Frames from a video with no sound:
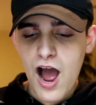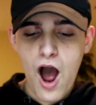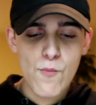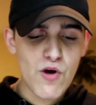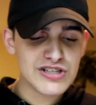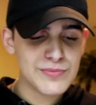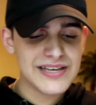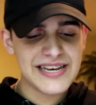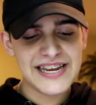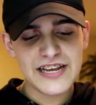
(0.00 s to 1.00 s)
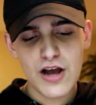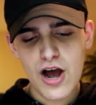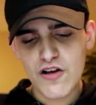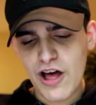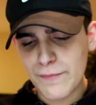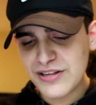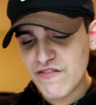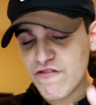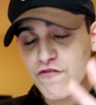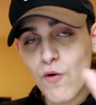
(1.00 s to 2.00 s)
We're also getting, I
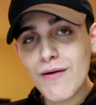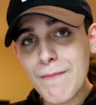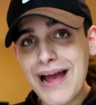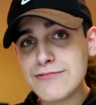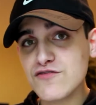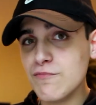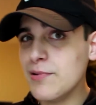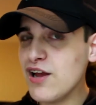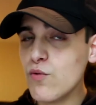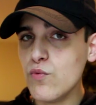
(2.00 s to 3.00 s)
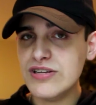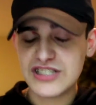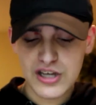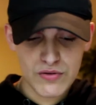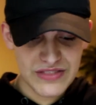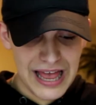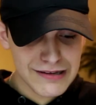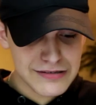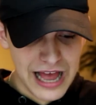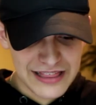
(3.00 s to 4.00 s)
believe, 4 maps from BO1, so
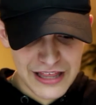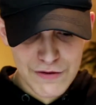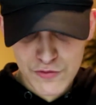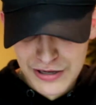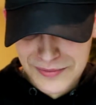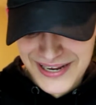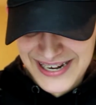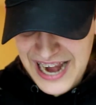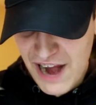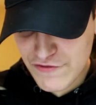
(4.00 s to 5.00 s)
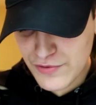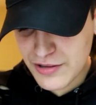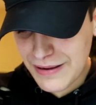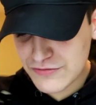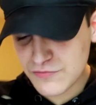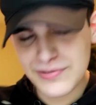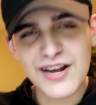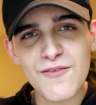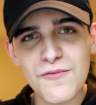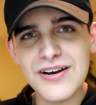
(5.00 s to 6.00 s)
that's, I think we're going to be getting every one of the maps from
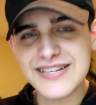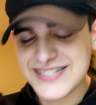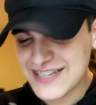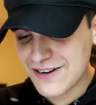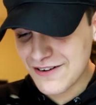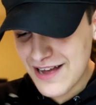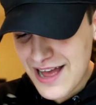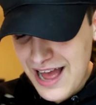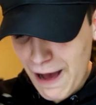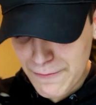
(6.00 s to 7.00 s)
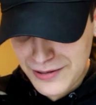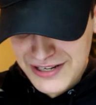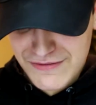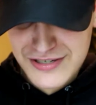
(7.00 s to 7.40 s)
BO1, so I believe